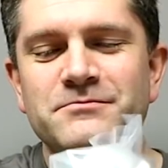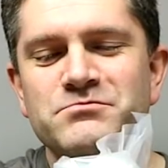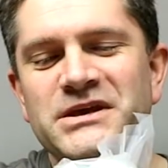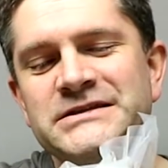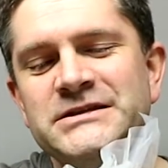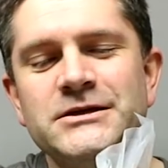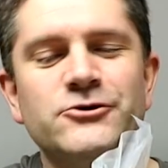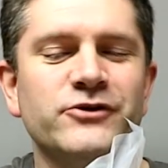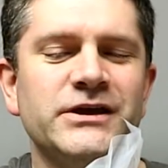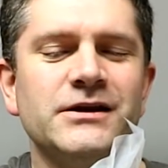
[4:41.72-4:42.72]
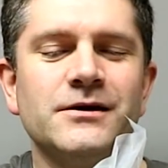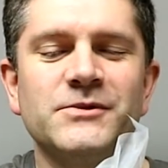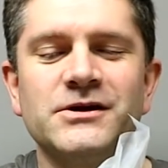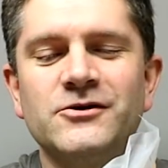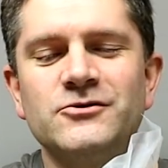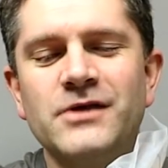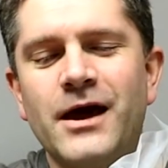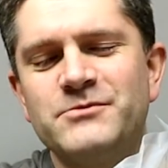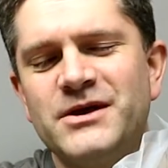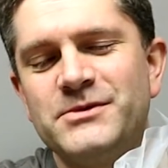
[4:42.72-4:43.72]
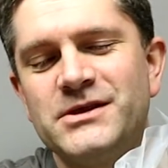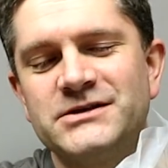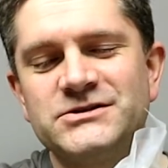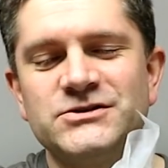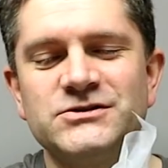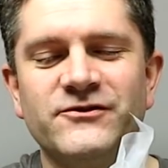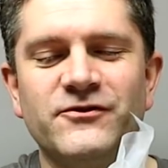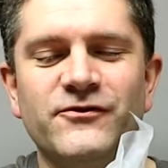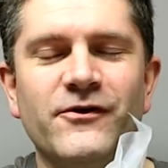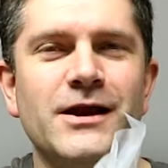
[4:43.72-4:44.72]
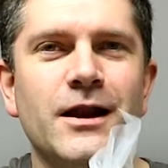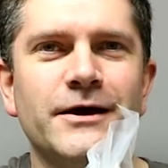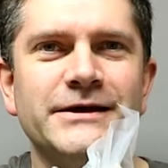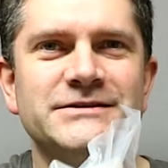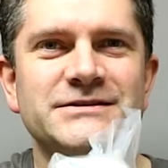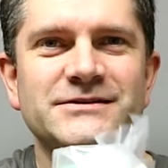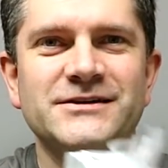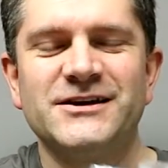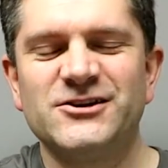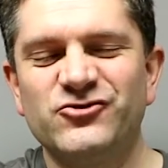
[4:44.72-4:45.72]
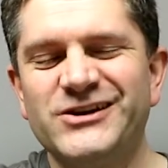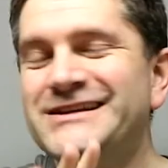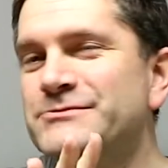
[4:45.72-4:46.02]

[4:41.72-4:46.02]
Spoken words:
minty green, I'm going to call that. Maybe that's a sort of a very light green.